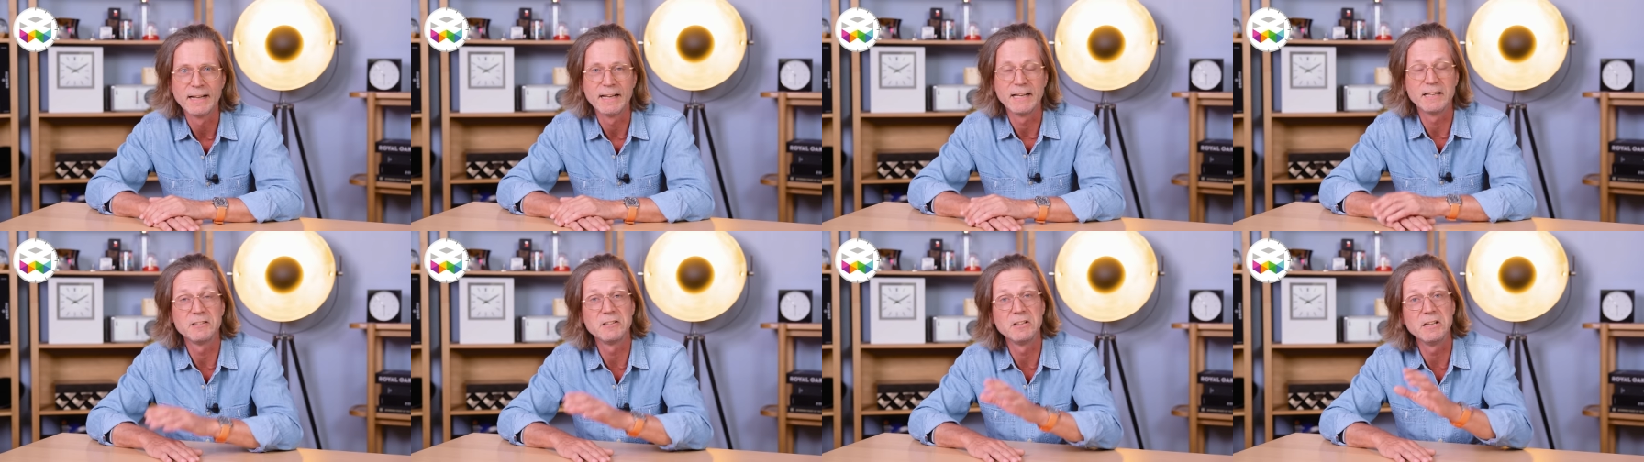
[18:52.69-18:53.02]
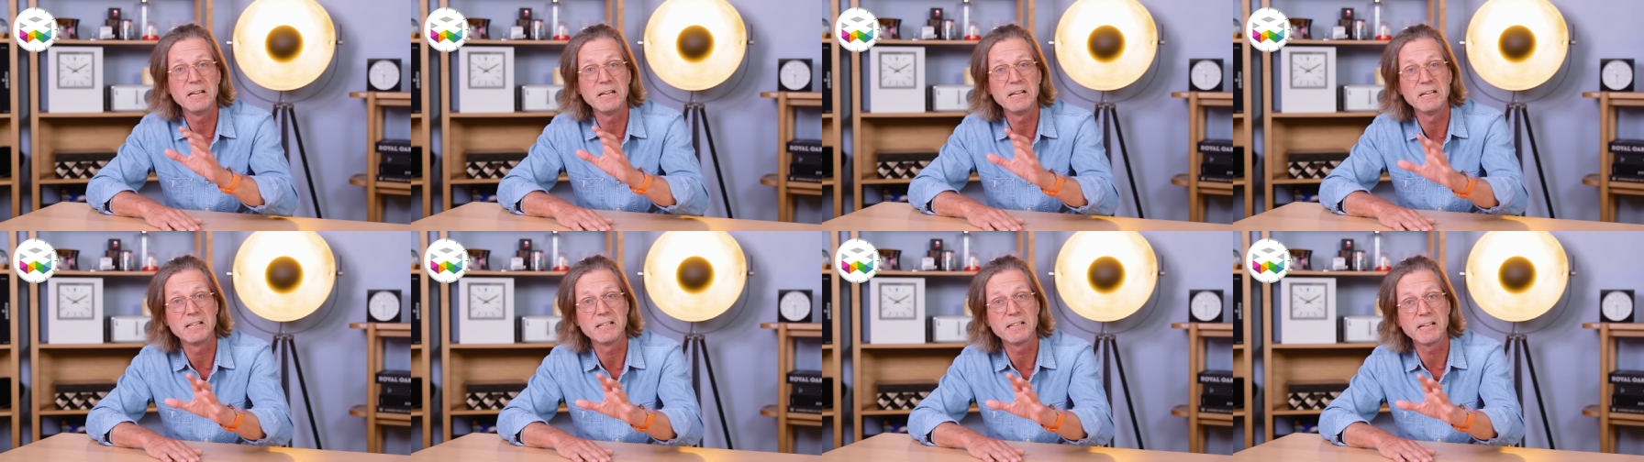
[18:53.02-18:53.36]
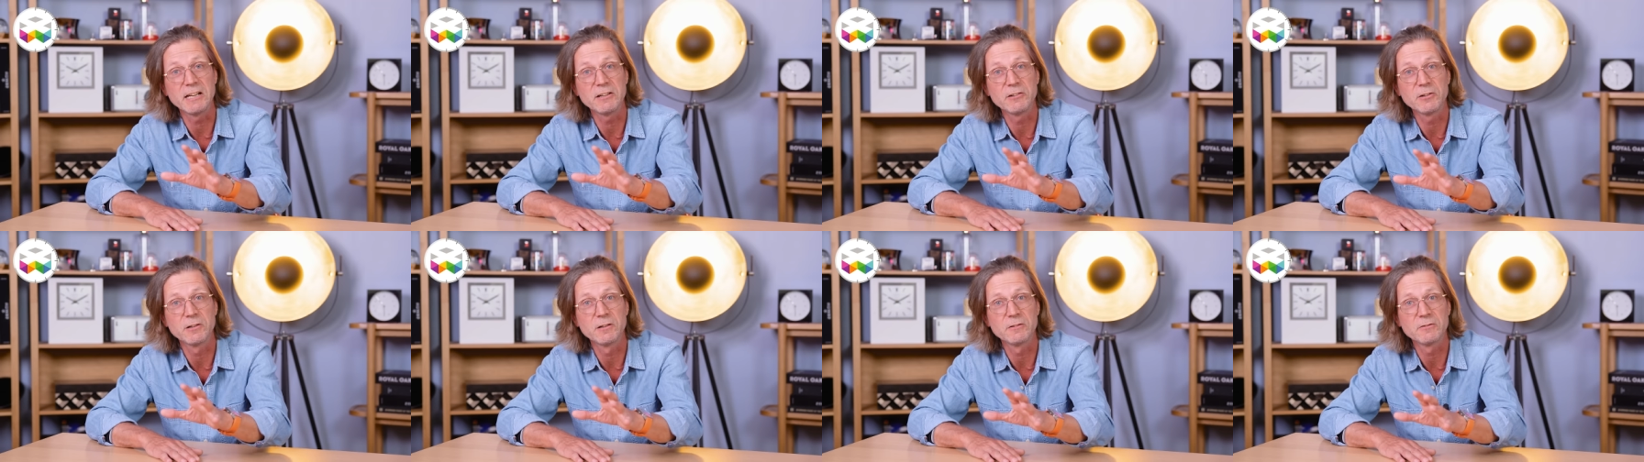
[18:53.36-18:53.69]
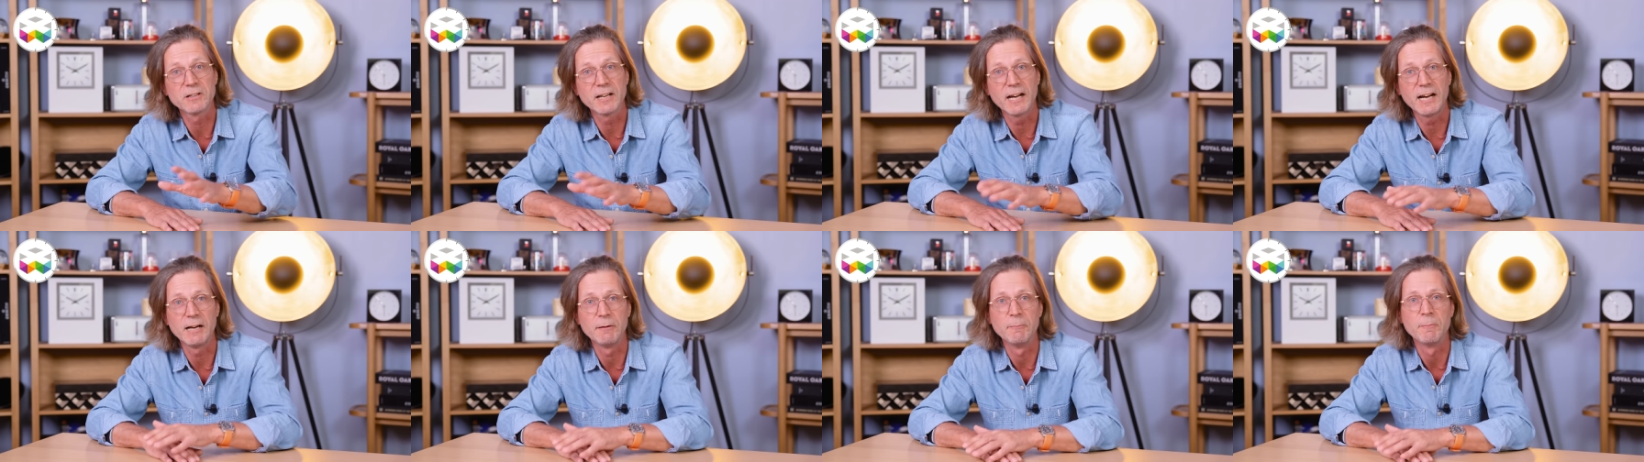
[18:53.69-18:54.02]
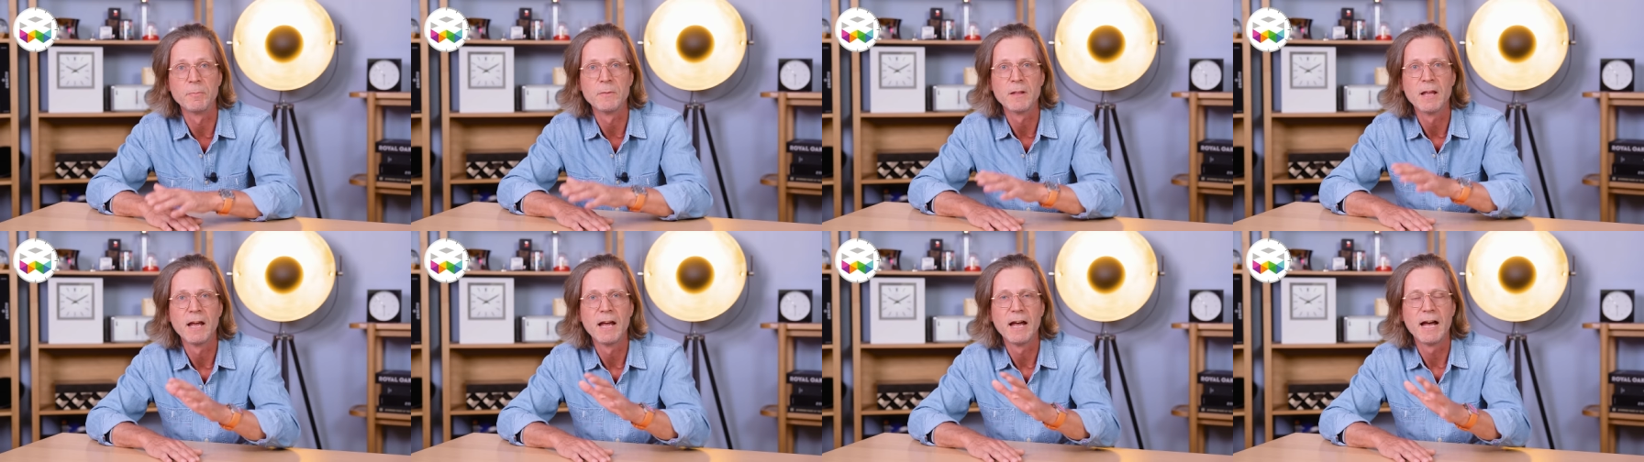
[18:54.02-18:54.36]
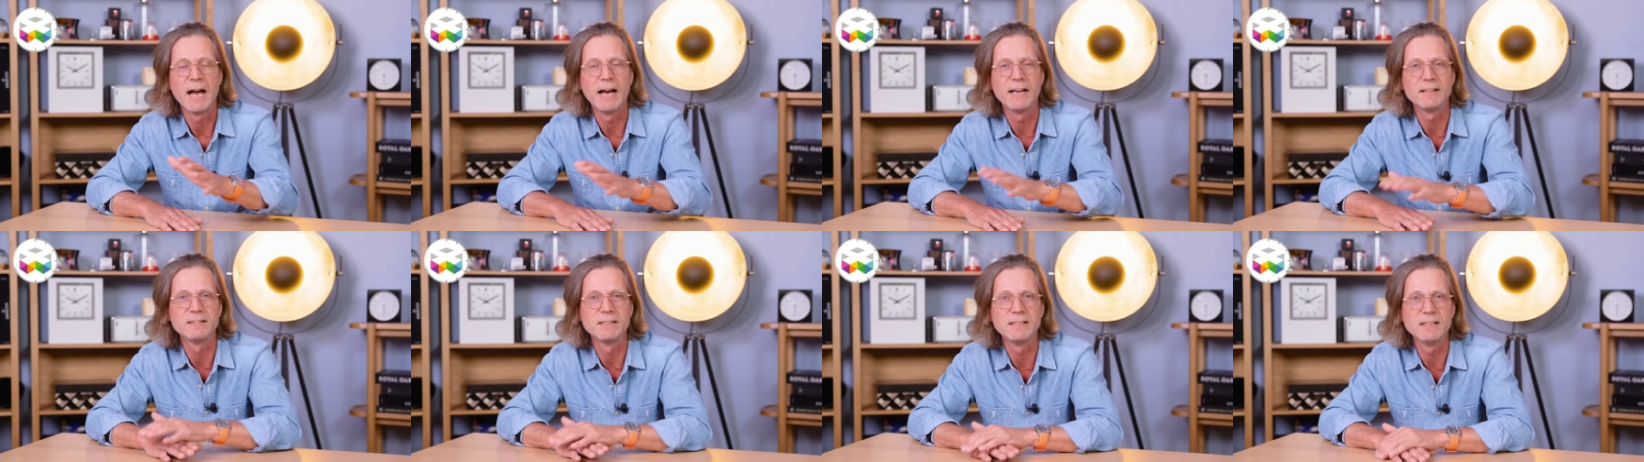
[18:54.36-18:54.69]
is the indication of time.
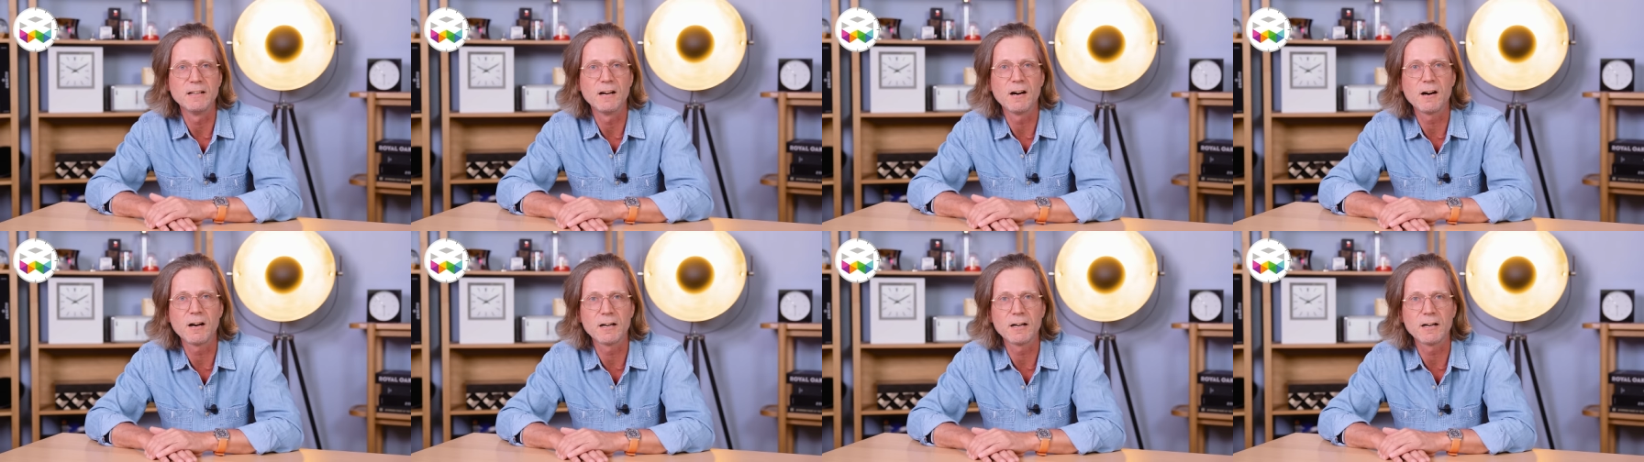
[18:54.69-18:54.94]
As the